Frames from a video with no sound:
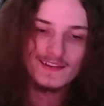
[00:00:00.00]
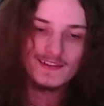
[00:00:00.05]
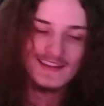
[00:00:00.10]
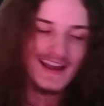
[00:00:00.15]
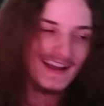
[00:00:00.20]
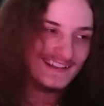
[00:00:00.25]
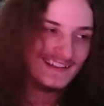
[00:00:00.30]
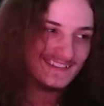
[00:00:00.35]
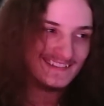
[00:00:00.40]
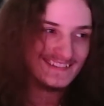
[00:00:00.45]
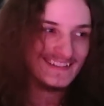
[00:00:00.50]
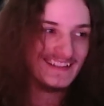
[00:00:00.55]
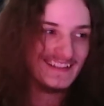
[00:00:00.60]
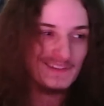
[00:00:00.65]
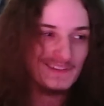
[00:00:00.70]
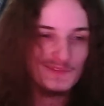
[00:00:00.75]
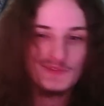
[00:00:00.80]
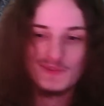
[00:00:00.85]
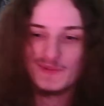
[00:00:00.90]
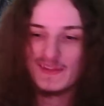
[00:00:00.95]
Guardian set
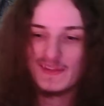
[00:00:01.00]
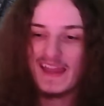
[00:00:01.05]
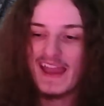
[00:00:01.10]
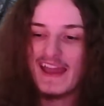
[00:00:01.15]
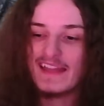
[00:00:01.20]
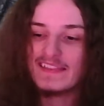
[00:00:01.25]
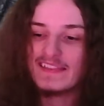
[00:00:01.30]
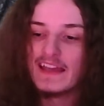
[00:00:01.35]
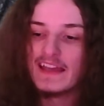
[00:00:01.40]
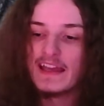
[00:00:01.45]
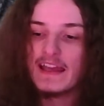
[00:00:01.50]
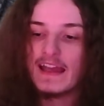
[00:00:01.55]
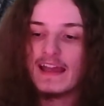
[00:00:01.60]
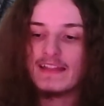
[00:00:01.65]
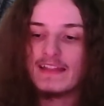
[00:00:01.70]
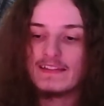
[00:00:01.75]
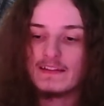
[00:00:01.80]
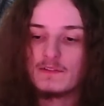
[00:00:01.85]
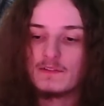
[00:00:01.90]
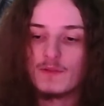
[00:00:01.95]
if you can,
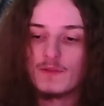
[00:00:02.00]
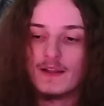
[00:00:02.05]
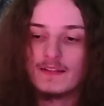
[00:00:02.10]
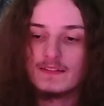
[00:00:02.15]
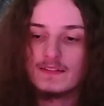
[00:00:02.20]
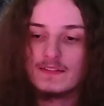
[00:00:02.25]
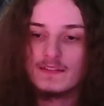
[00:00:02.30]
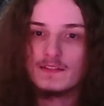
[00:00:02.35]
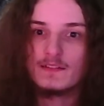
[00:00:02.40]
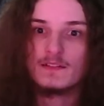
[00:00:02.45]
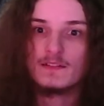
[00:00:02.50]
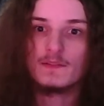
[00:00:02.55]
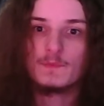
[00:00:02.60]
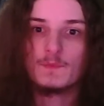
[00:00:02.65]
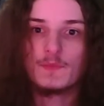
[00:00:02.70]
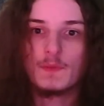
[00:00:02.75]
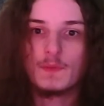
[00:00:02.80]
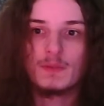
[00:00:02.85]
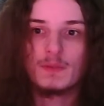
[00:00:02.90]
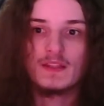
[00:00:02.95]
and then right here,
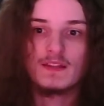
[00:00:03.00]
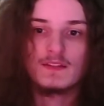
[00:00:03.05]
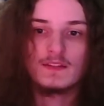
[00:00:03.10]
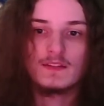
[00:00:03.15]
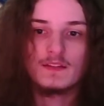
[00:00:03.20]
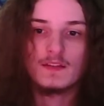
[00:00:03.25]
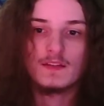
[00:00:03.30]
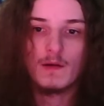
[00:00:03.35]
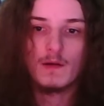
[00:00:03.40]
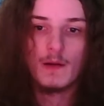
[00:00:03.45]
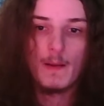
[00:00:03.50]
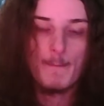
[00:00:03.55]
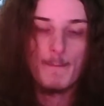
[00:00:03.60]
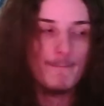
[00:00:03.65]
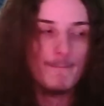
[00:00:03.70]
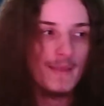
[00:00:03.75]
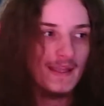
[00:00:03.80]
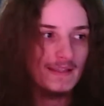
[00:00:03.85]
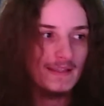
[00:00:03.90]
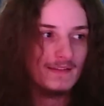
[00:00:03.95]
because he's our
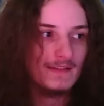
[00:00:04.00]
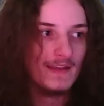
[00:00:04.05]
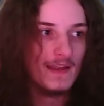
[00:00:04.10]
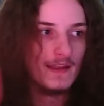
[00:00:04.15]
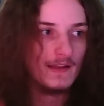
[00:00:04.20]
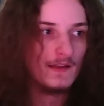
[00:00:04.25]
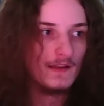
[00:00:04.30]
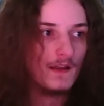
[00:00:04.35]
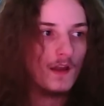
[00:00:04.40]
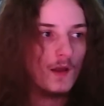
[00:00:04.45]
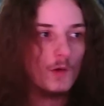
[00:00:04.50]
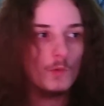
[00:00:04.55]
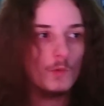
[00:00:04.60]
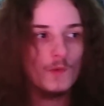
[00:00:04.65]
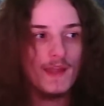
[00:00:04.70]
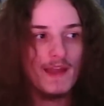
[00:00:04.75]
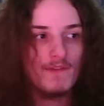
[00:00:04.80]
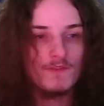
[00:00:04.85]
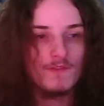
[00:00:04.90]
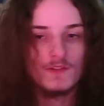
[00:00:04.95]
main tank,
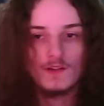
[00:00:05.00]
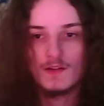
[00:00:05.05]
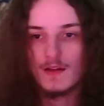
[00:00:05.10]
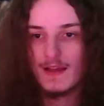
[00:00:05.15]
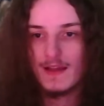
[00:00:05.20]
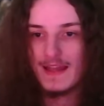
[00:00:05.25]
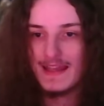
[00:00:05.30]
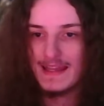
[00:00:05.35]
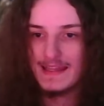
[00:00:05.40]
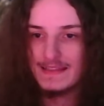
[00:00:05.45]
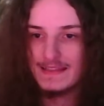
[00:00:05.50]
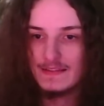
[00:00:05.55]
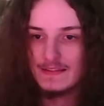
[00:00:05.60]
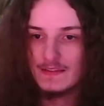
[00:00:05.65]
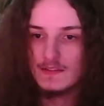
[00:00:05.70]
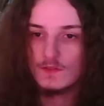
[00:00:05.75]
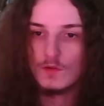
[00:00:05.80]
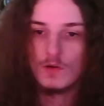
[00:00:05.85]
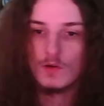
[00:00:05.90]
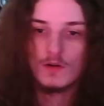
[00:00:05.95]
we have a
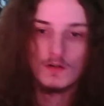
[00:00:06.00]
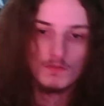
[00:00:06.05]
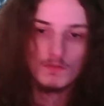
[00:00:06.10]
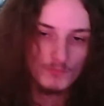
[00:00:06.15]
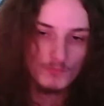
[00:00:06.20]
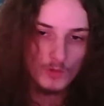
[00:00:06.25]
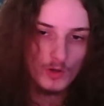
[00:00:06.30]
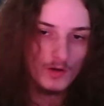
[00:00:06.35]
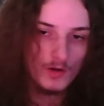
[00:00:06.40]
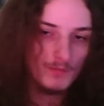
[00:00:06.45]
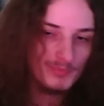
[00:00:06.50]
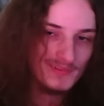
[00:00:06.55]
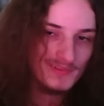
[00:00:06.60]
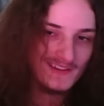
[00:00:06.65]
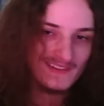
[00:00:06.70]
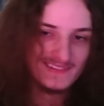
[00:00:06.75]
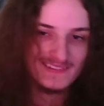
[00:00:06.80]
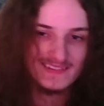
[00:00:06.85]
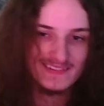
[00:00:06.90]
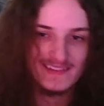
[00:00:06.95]
18 or a
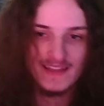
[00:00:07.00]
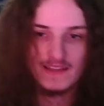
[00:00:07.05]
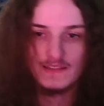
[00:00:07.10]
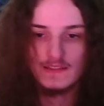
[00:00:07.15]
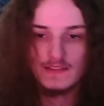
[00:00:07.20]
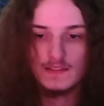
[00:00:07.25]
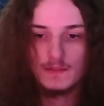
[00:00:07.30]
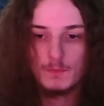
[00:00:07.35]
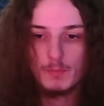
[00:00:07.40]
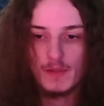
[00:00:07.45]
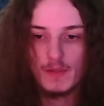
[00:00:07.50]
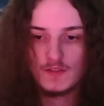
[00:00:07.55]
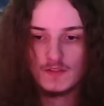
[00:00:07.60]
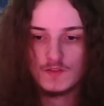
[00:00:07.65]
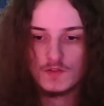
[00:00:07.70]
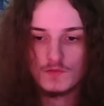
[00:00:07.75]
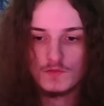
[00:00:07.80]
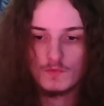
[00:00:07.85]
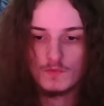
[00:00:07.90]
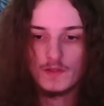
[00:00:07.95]
plus 19
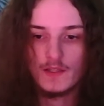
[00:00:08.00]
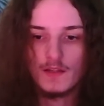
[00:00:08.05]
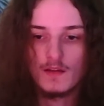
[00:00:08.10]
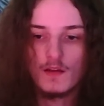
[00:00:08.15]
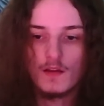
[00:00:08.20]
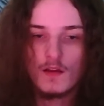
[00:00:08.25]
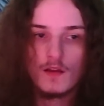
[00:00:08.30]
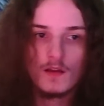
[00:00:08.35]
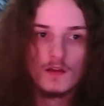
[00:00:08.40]
Bastion Ring.